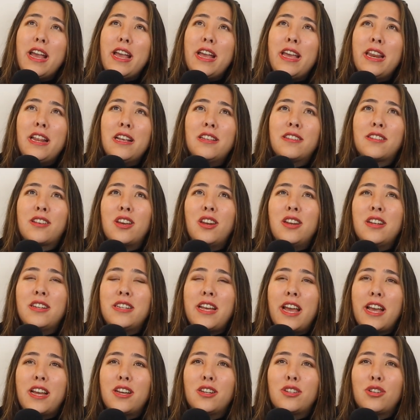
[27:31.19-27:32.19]
it is going to
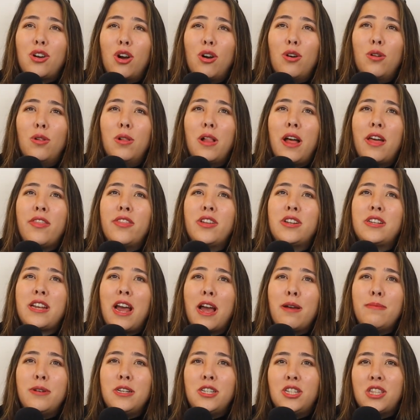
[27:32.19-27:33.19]
take a toll, and the
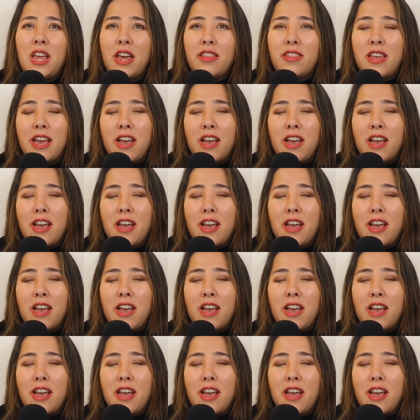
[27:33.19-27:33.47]
damage that